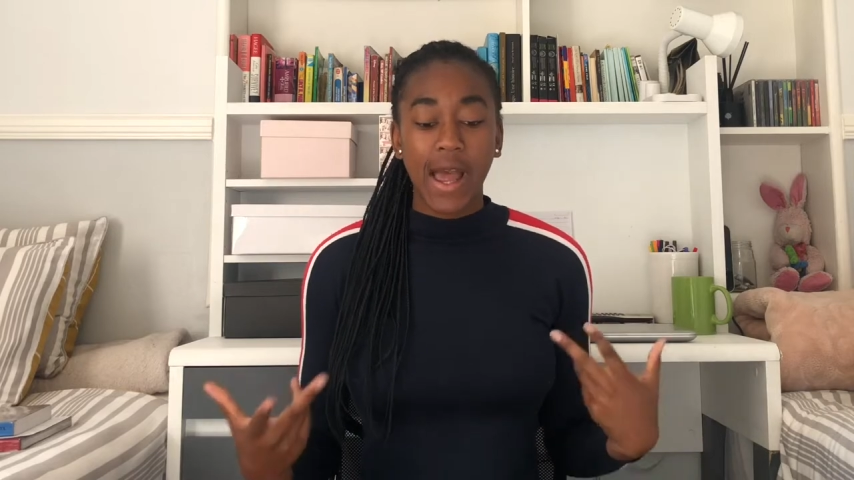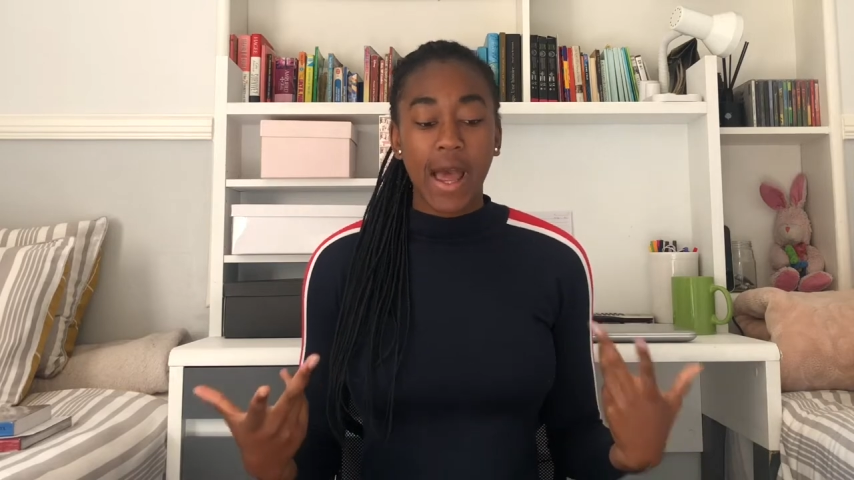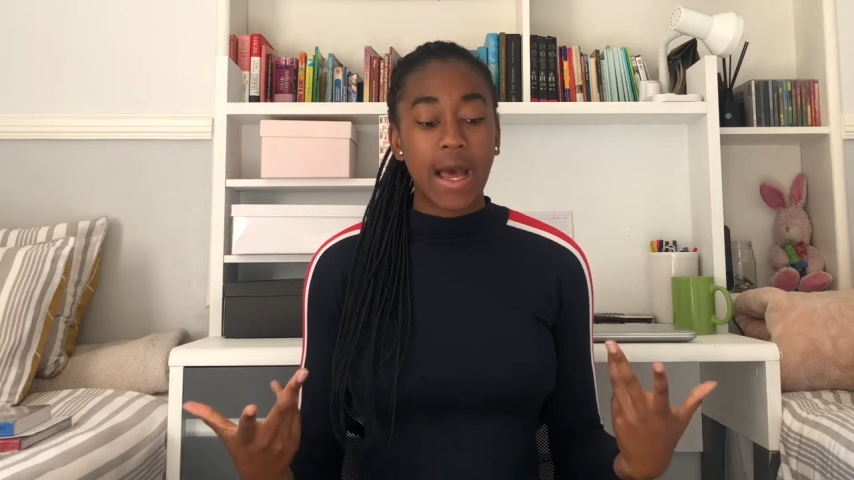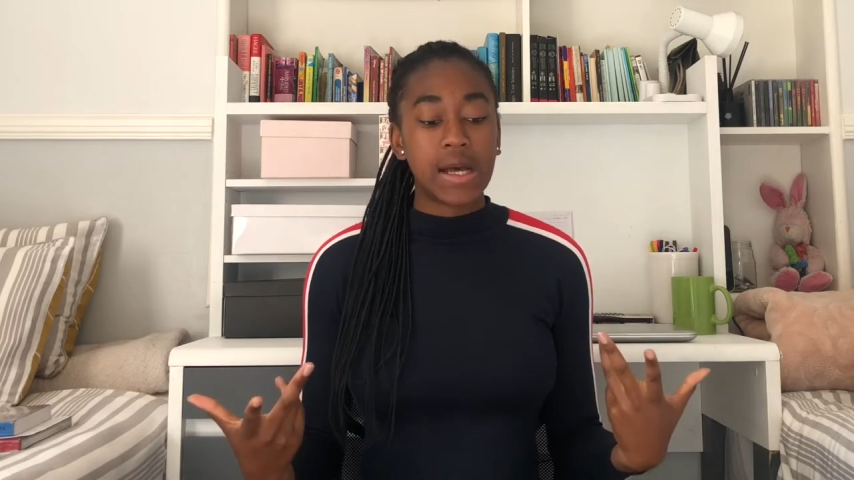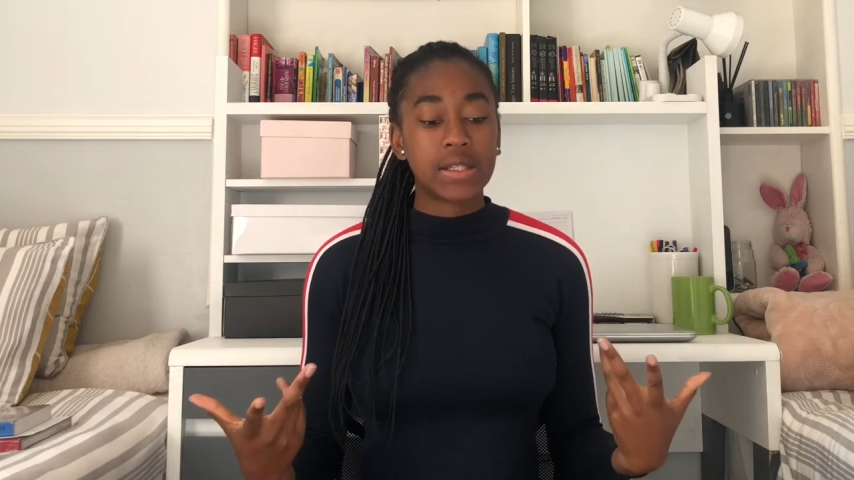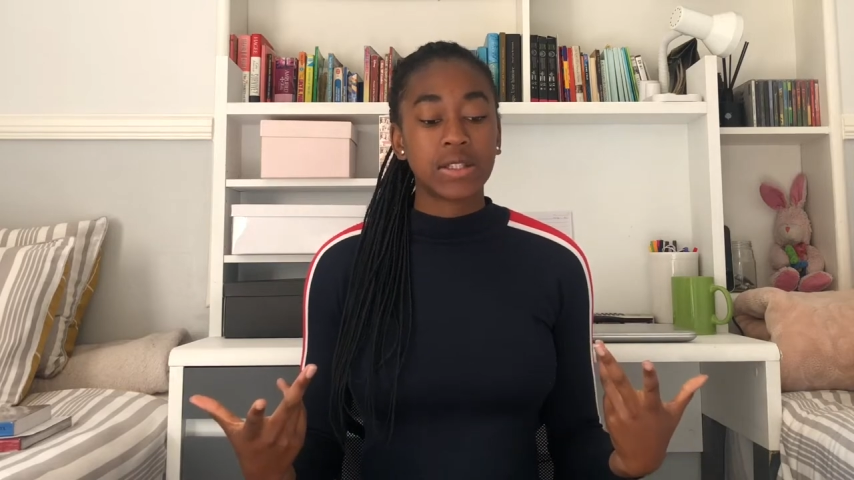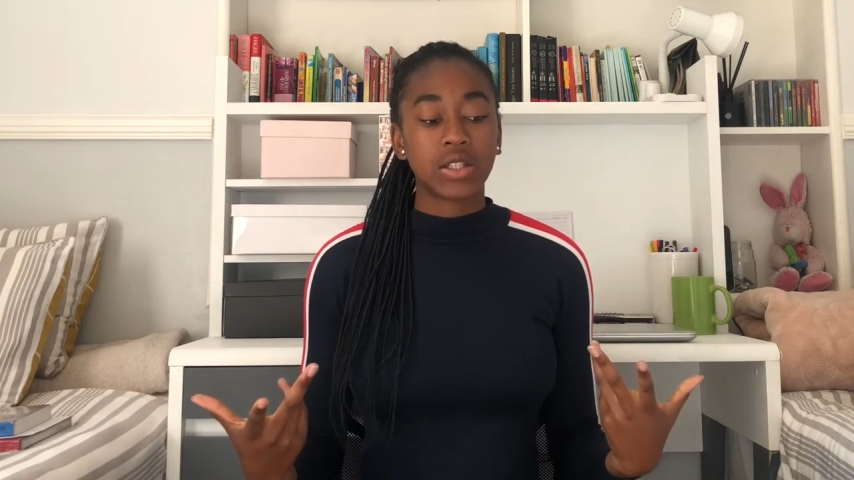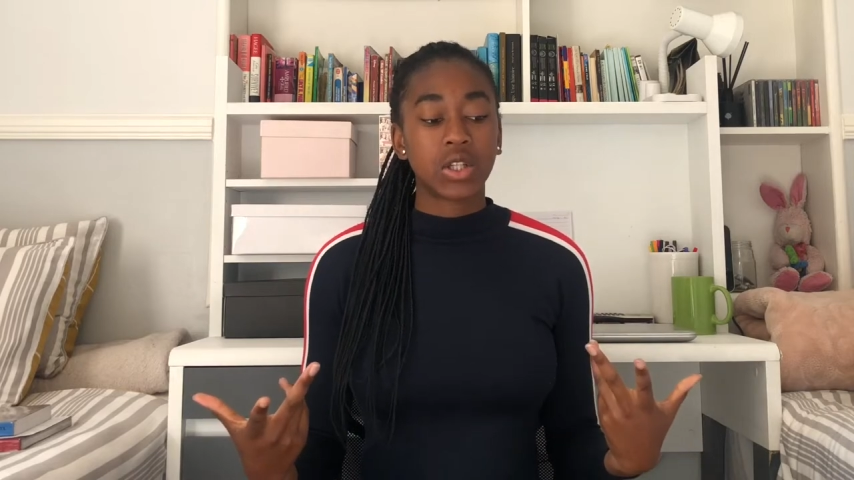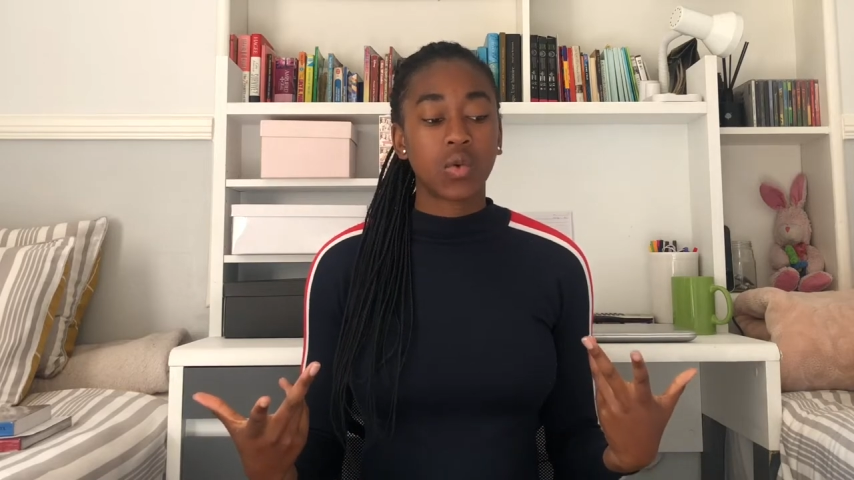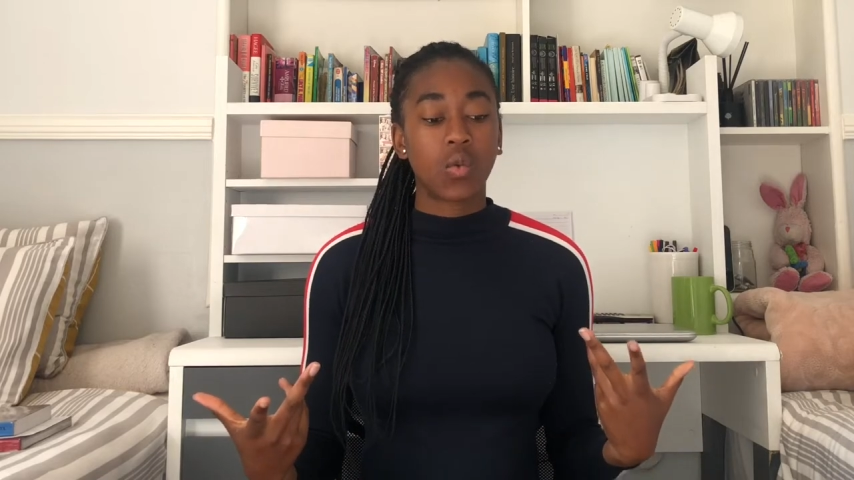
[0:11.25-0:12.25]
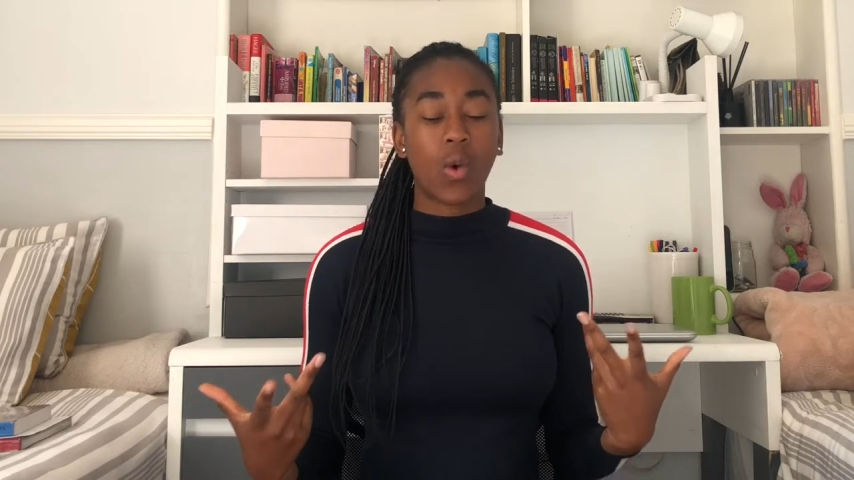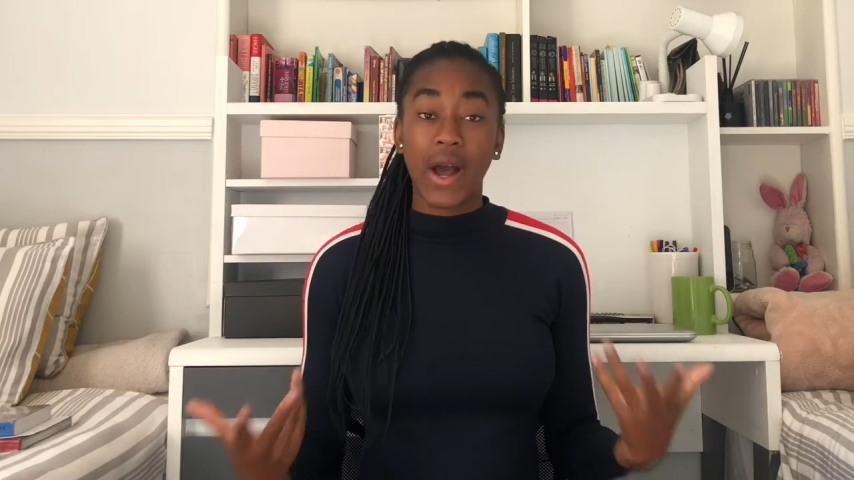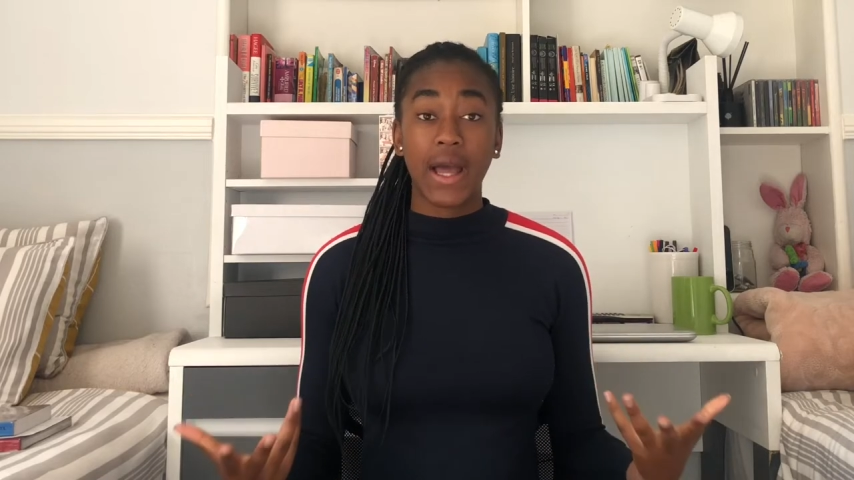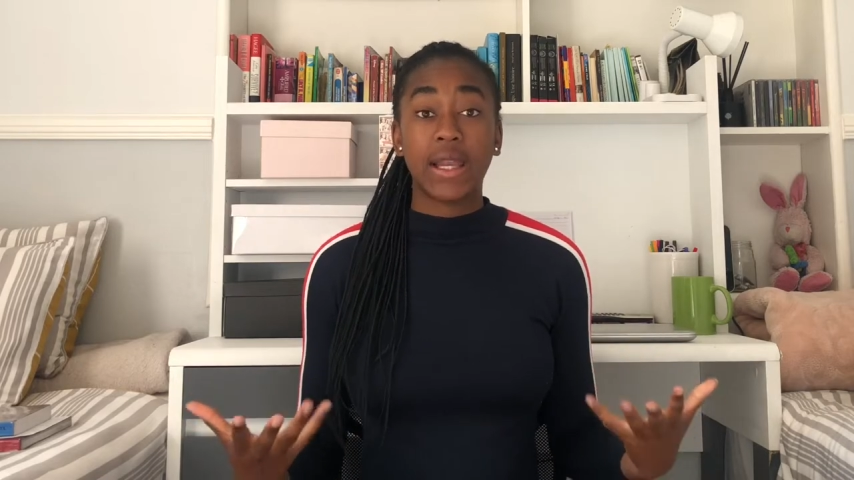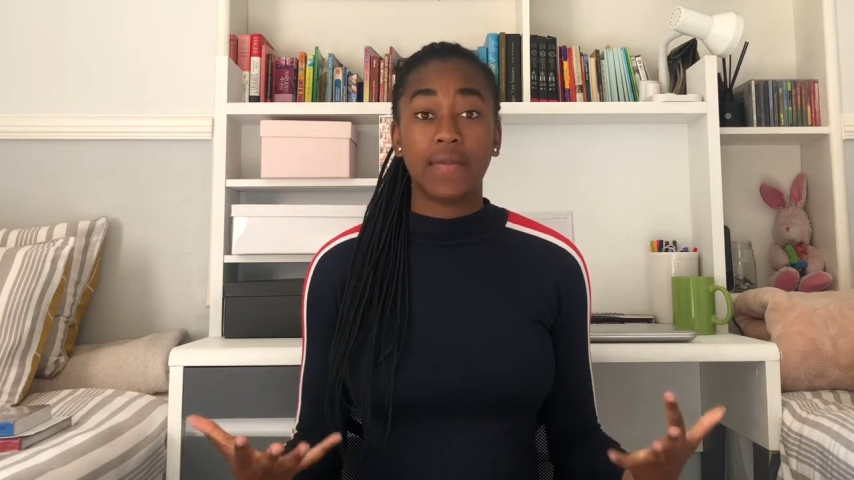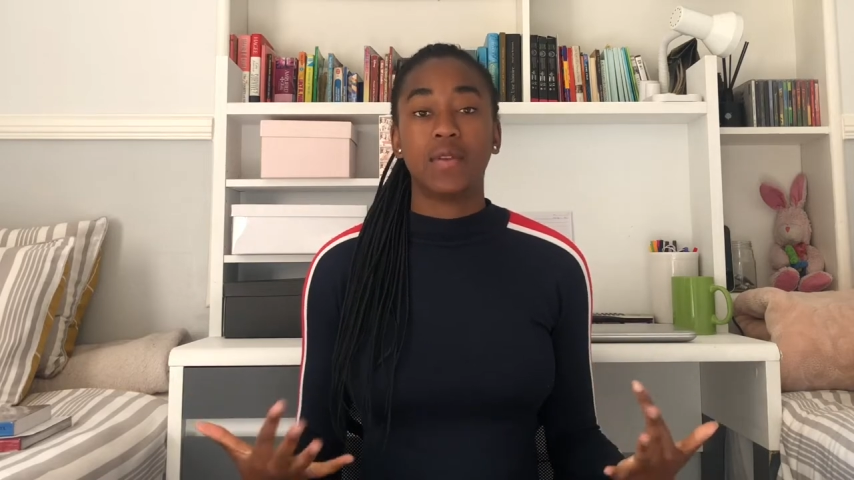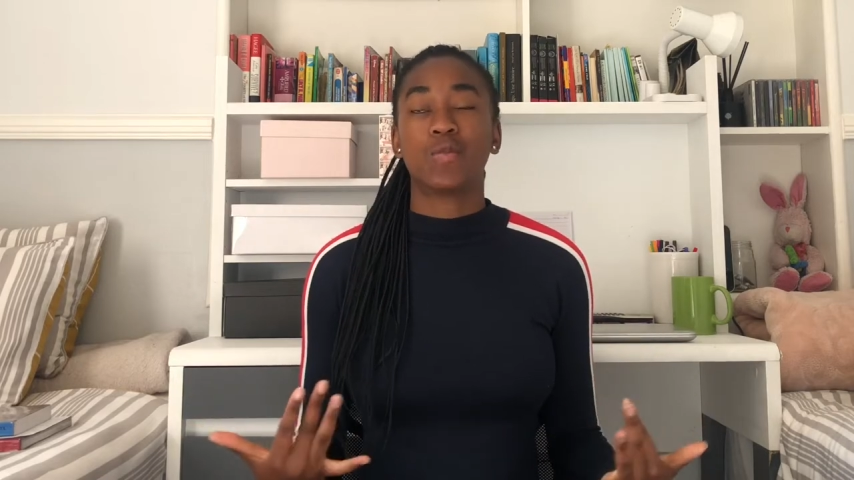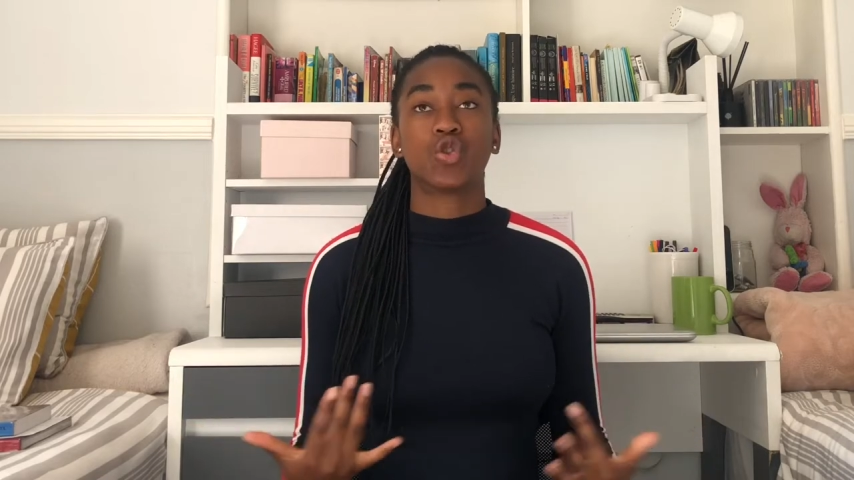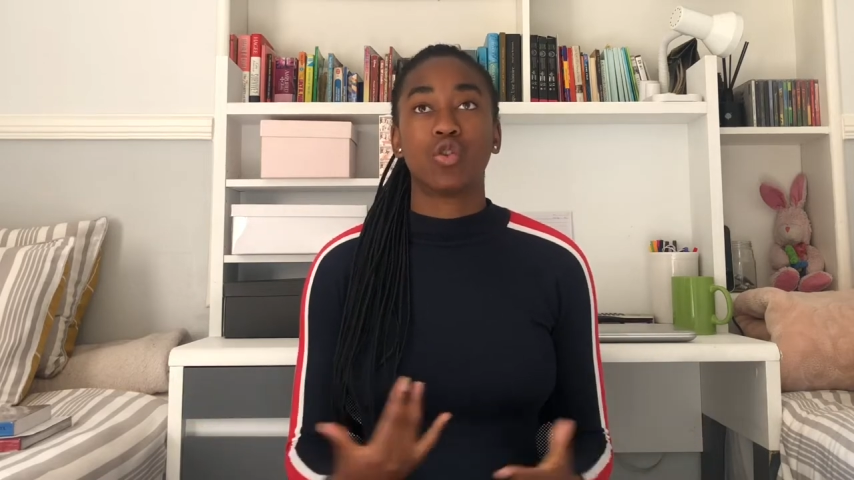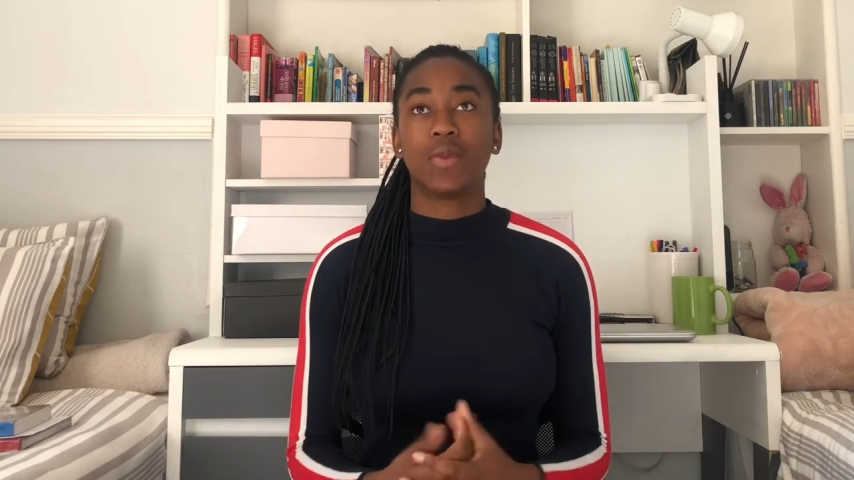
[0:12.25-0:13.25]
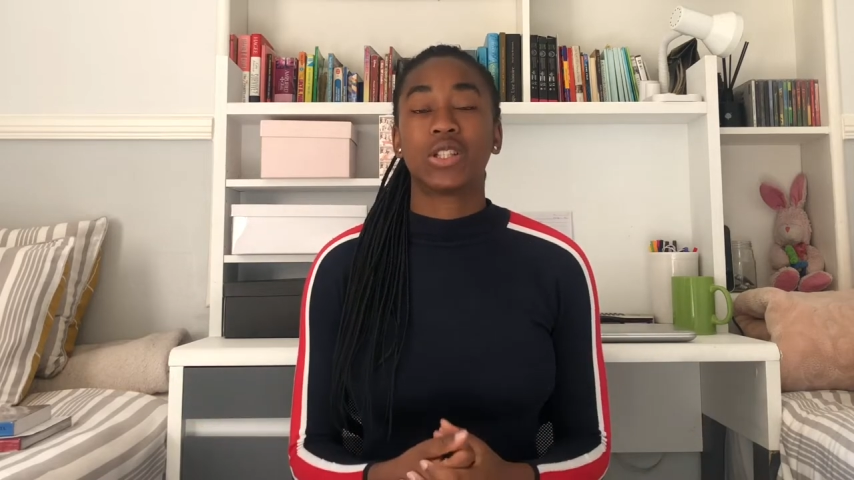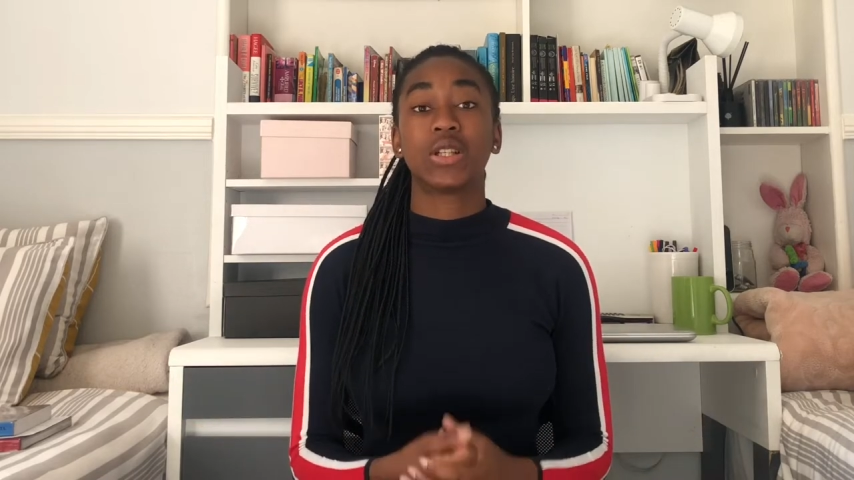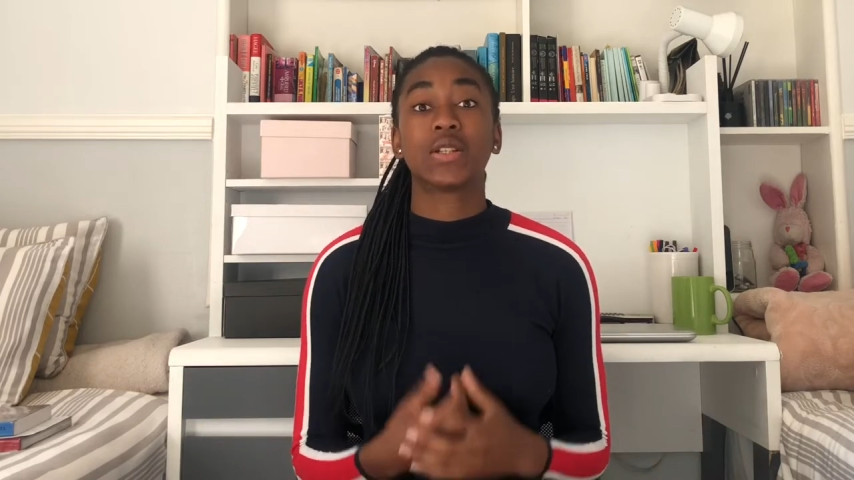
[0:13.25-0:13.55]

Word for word: and why I love them so much.